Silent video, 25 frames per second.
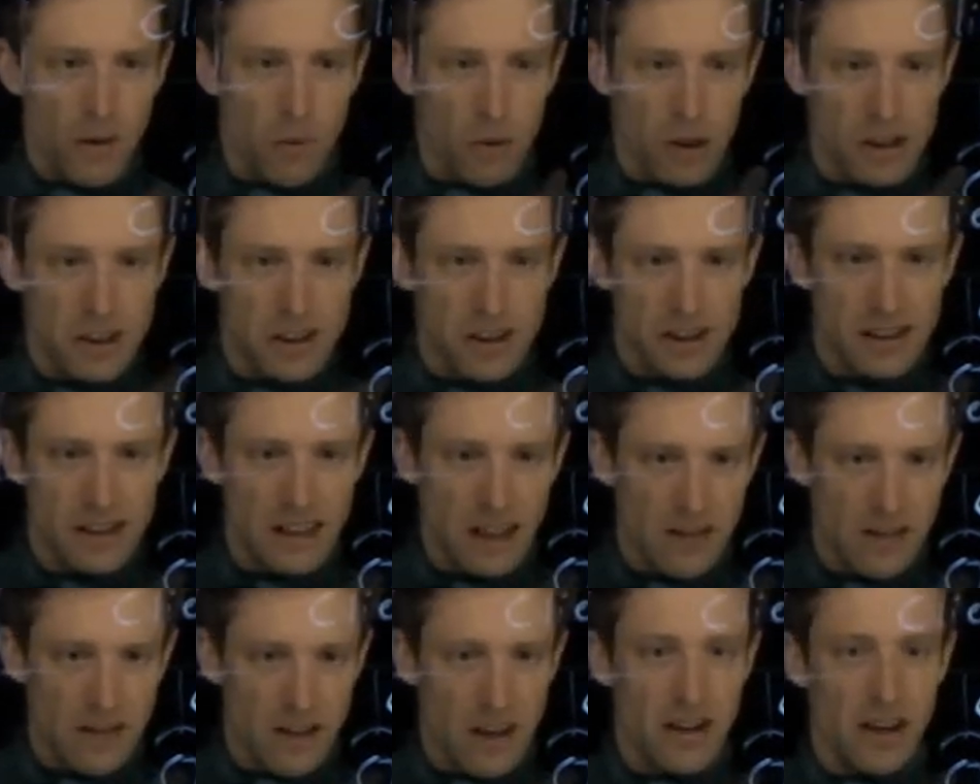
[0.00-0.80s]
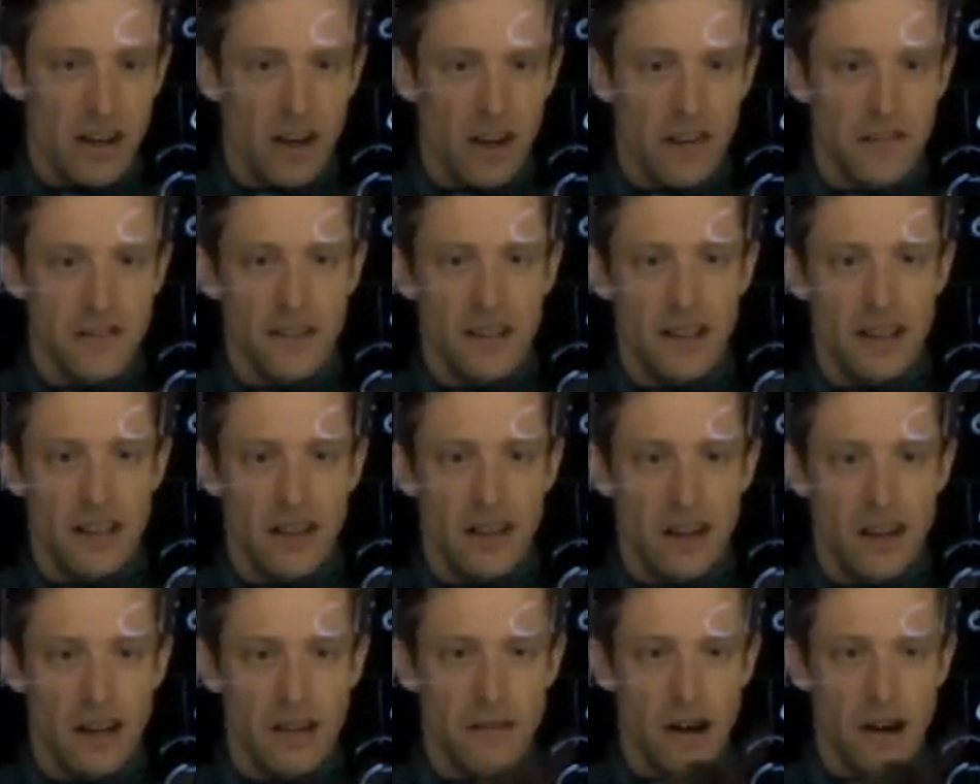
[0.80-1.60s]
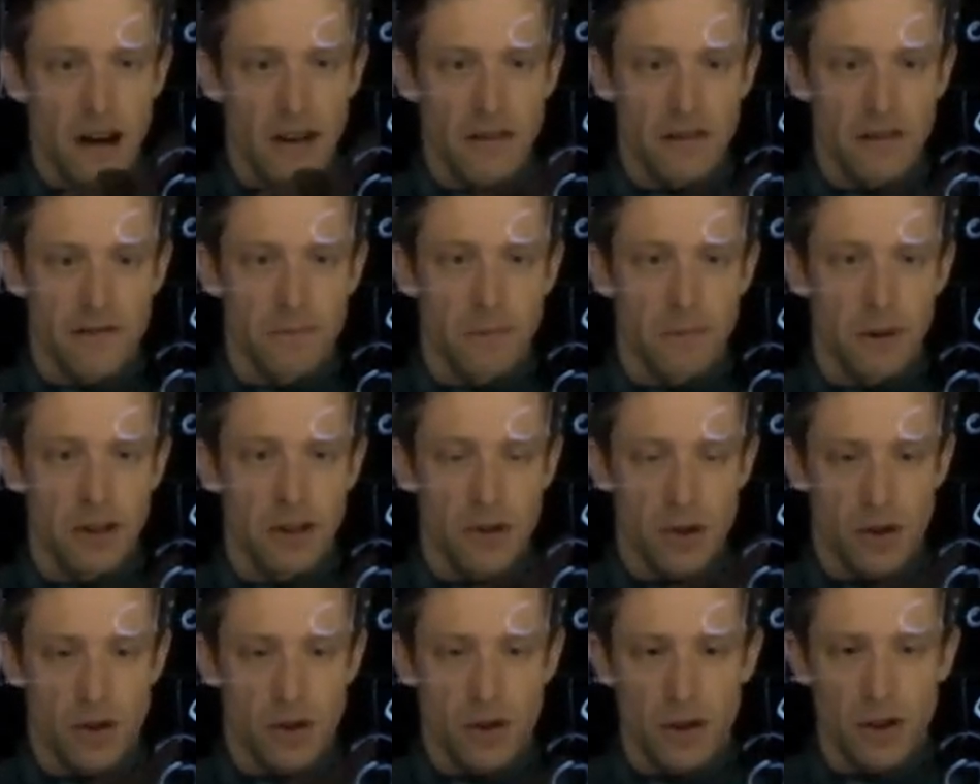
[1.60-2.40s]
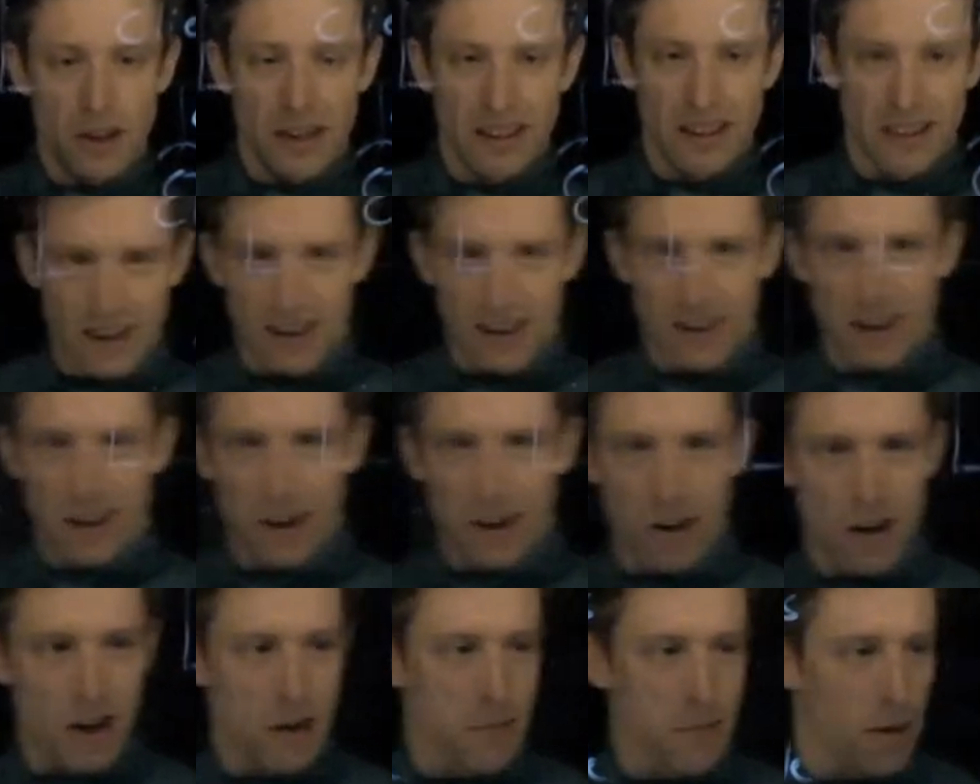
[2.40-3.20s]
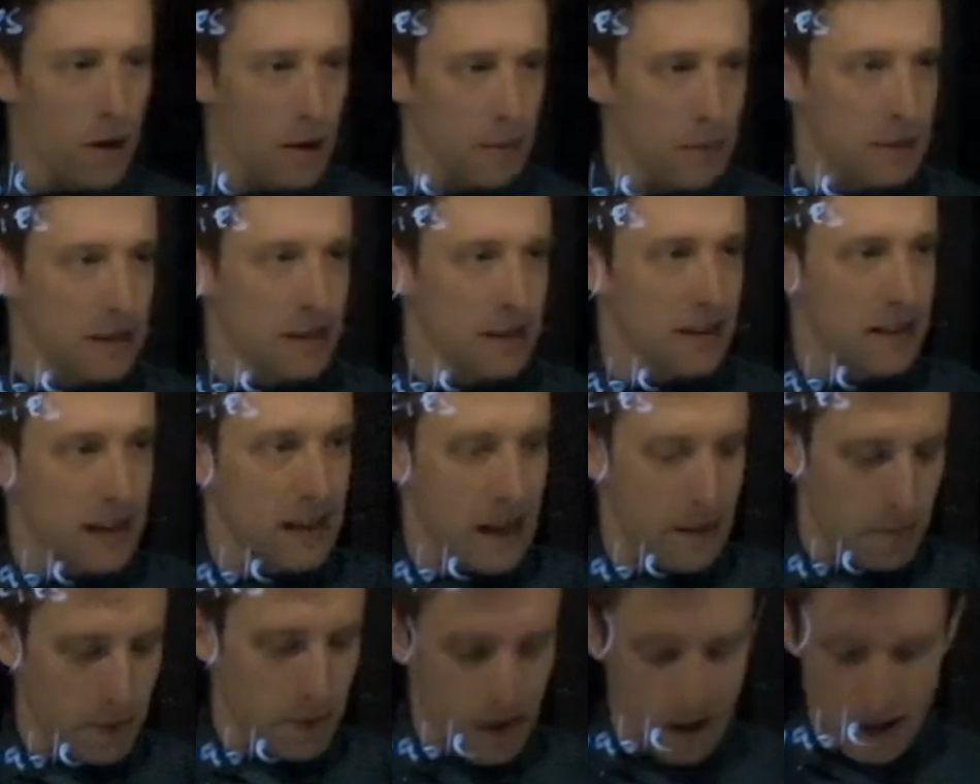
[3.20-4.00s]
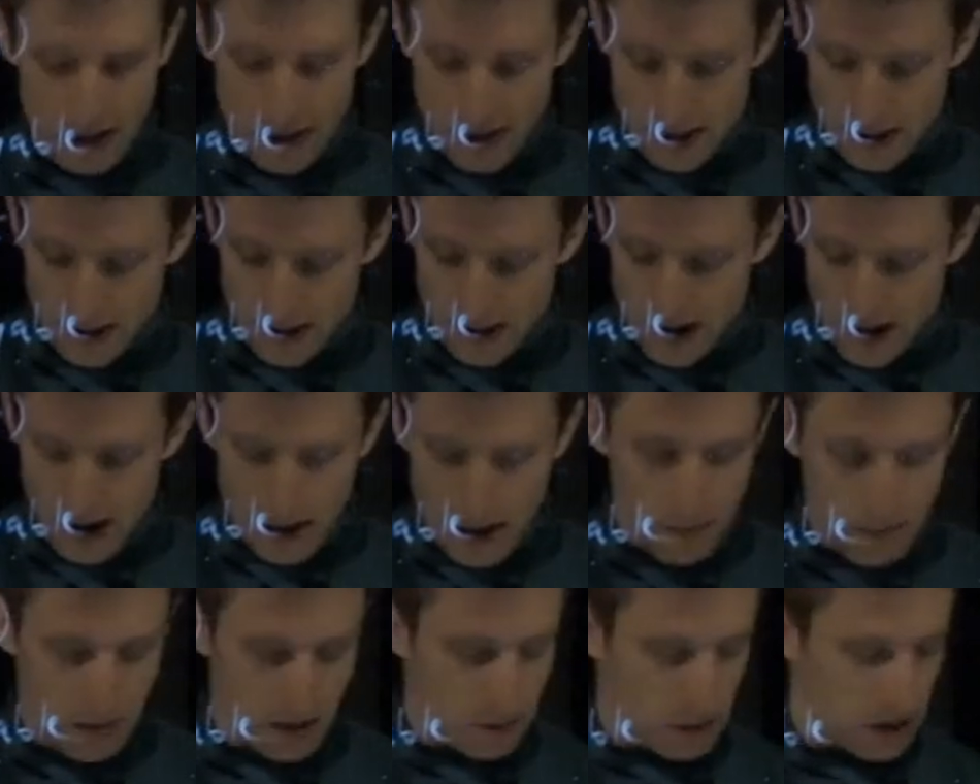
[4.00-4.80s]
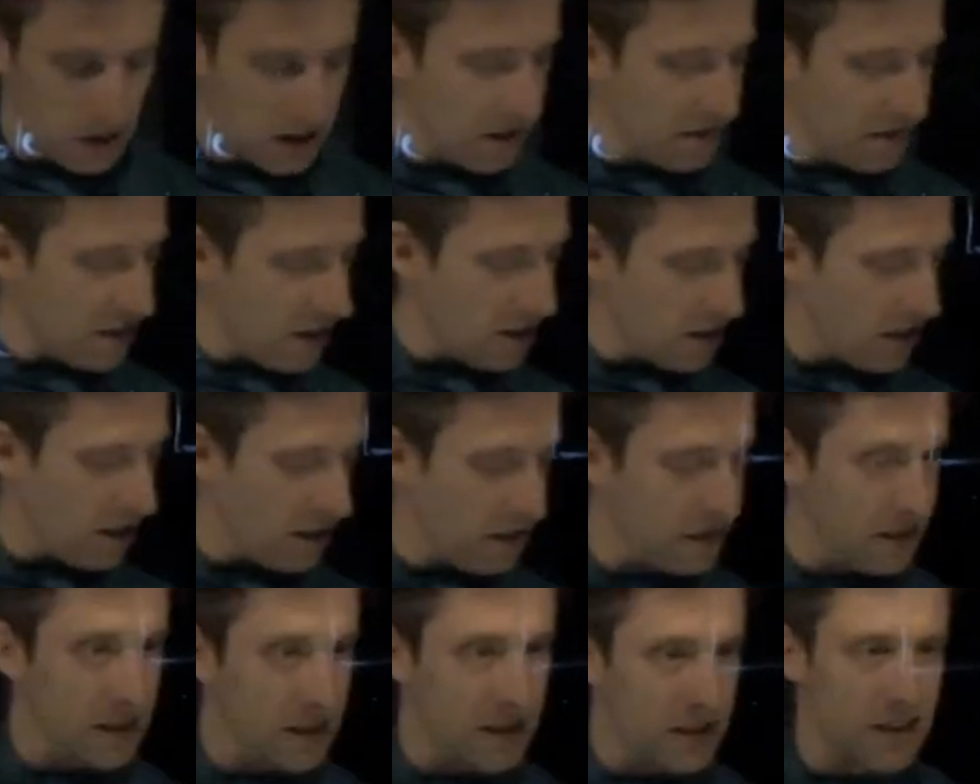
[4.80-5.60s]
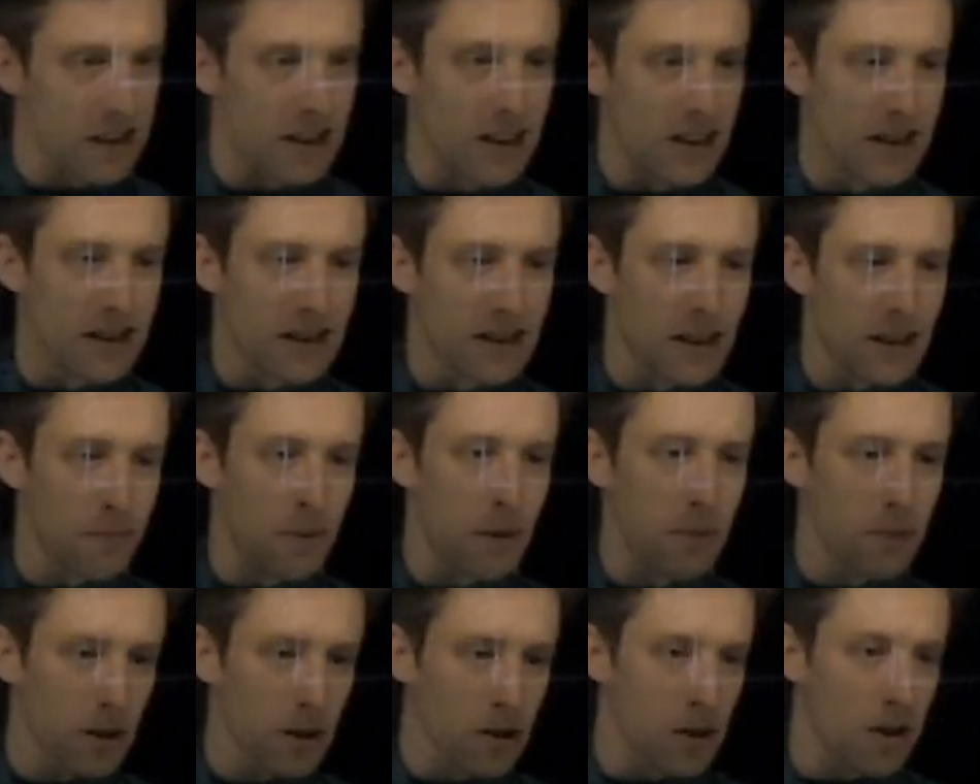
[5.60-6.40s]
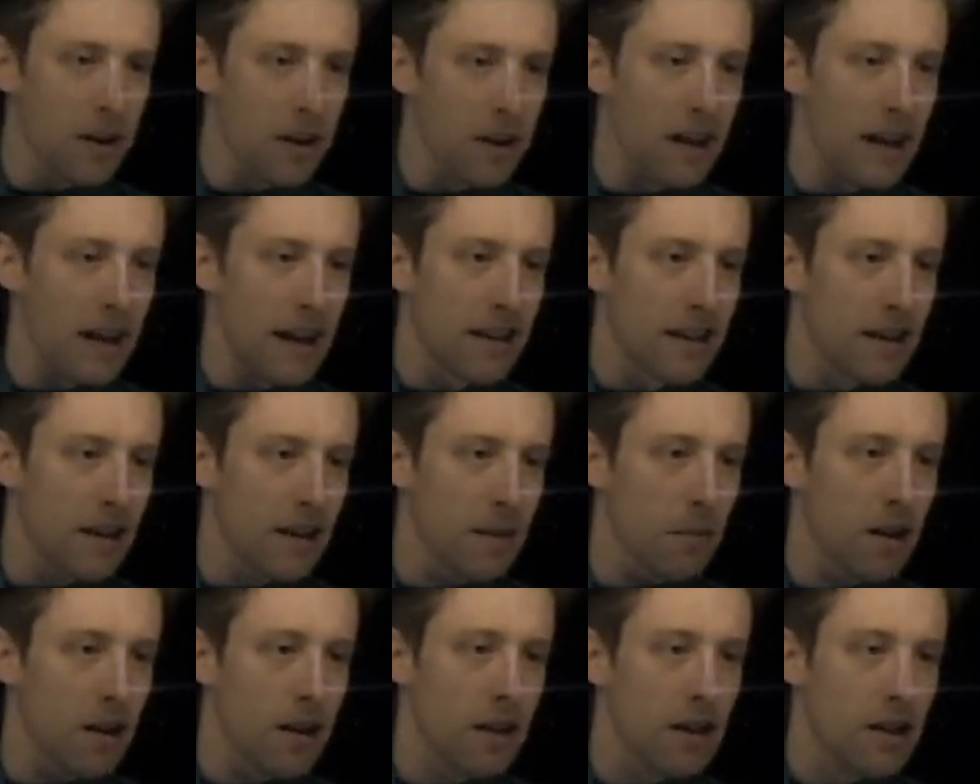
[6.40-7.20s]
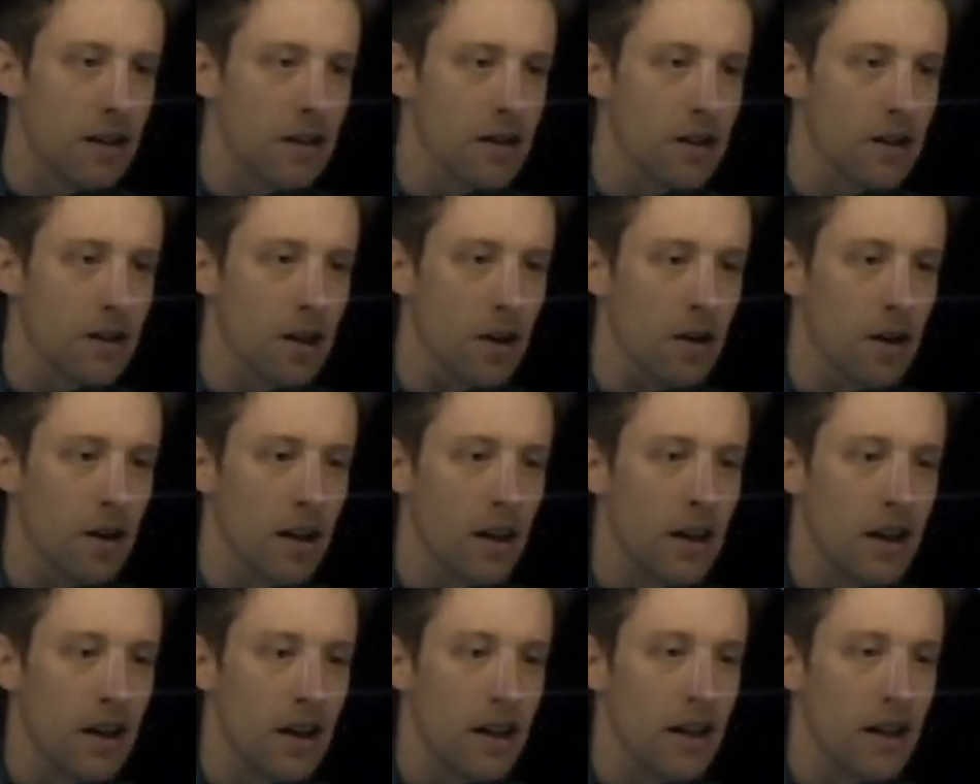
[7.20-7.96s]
what you see very often here, i have been drawing the, the lollipops separated, but what you very often see is that people connect them. So